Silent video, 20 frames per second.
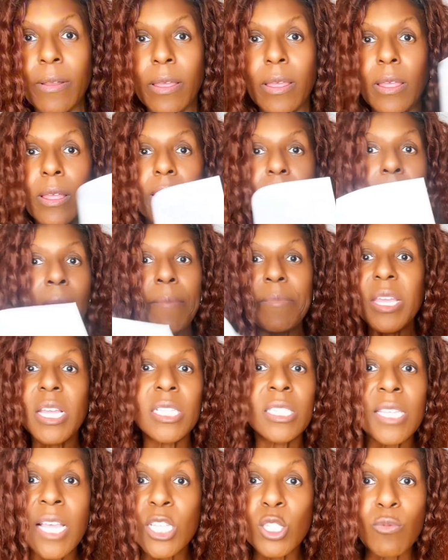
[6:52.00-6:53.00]
I mean, it
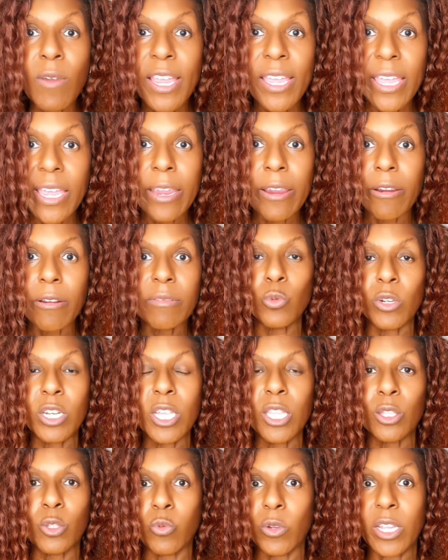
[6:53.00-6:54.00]
says right here,
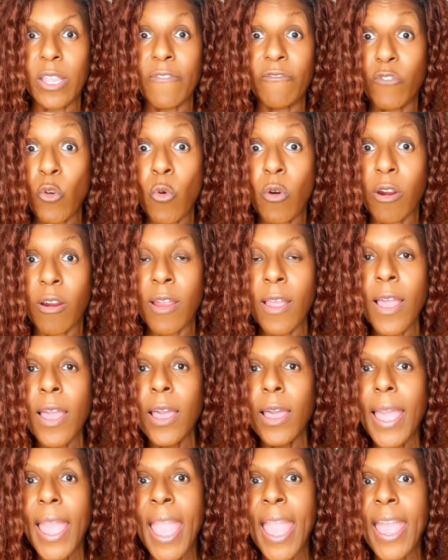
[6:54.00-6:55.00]
2024,
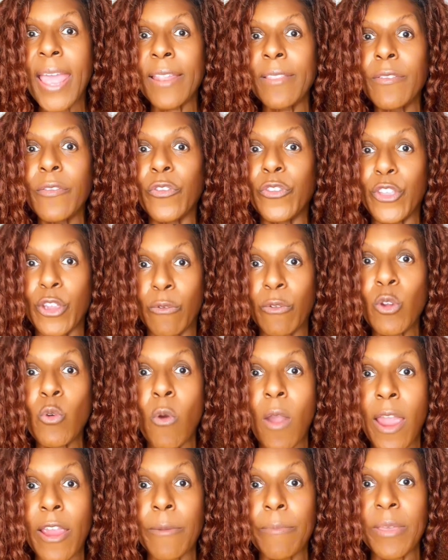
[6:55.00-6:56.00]
and their
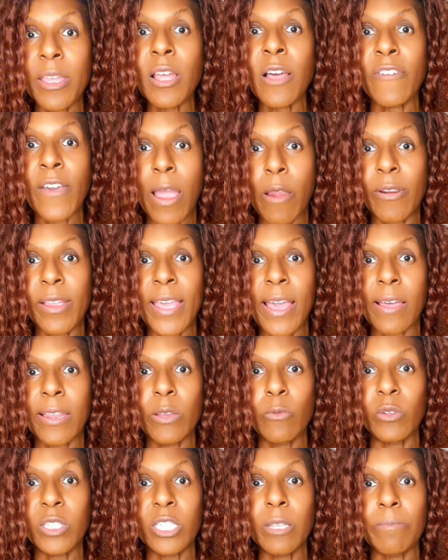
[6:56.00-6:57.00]
requirement of Howard County
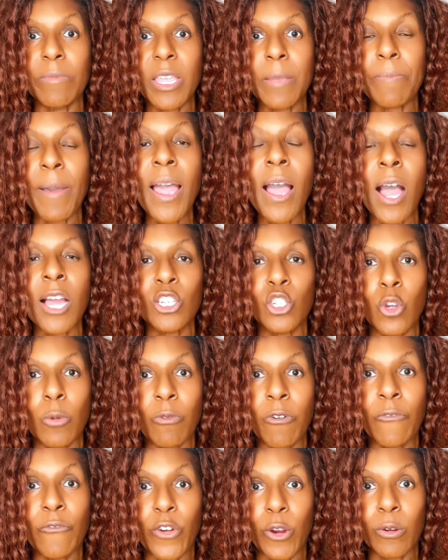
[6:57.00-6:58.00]
was to meet by October
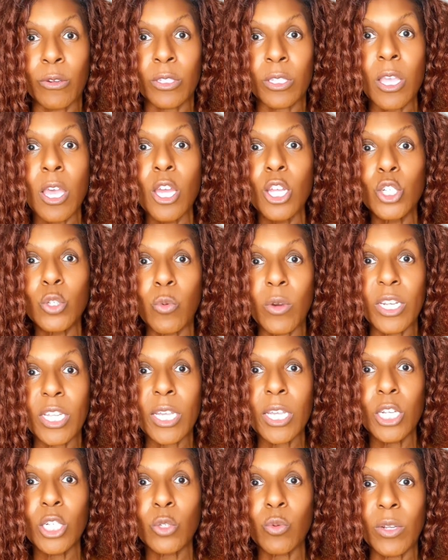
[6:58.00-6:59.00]
1st,
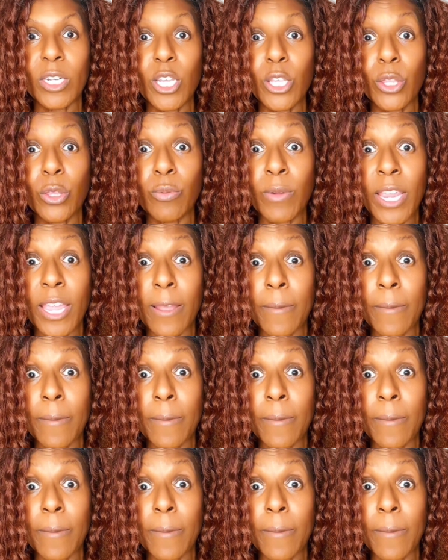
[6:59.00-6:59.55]
2023.